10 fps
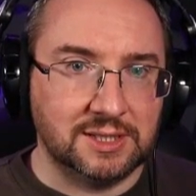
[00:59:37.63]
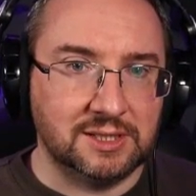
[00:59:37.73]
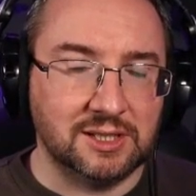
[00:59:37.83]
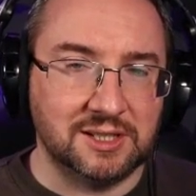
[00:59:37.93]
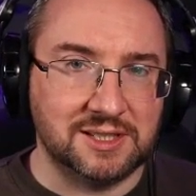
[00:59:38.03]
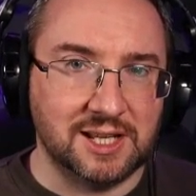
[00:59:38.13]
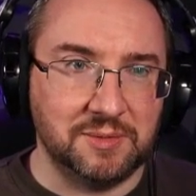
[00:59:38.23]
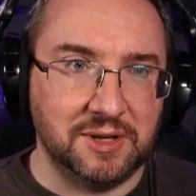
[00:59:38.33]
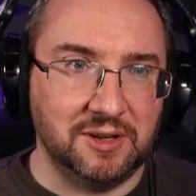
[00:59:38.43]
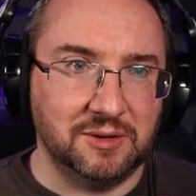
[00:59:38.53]
God damn
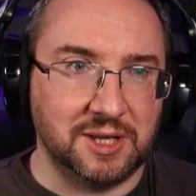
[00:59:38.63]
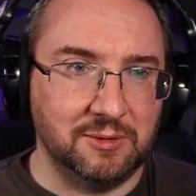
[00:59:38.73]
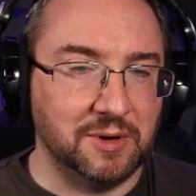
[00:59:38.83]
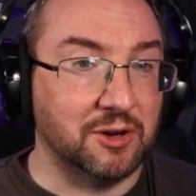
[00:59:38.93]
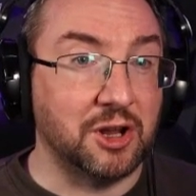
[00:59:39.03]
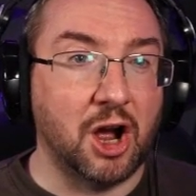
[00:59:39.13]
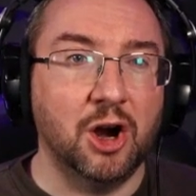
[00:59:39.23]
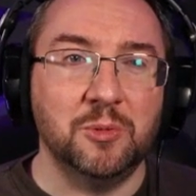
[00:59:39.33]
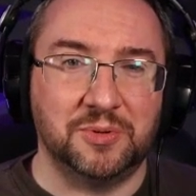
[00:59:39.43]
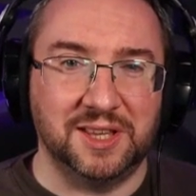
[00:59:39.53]
it. Okay, we've got to
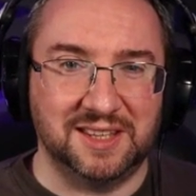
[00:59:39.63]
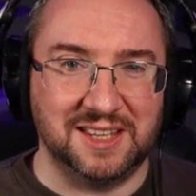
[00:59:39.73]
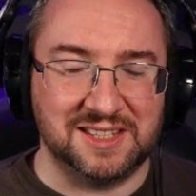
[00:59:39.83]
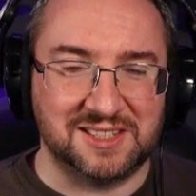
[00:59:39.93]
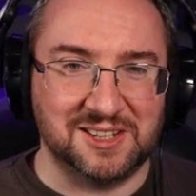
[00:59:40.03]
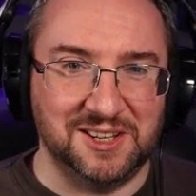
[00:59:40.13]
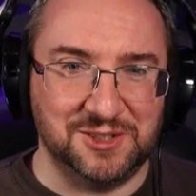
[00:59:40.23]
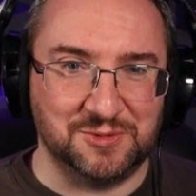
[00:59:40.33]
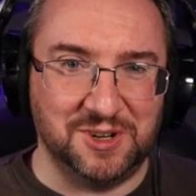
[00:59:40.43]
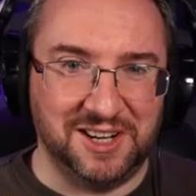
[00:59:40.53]
hope that this
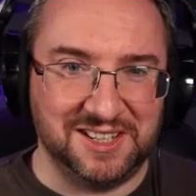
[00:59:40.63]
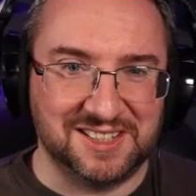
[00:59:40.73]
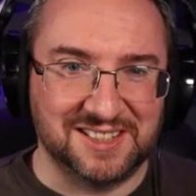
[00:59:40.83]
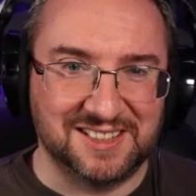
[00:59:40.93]
turns right.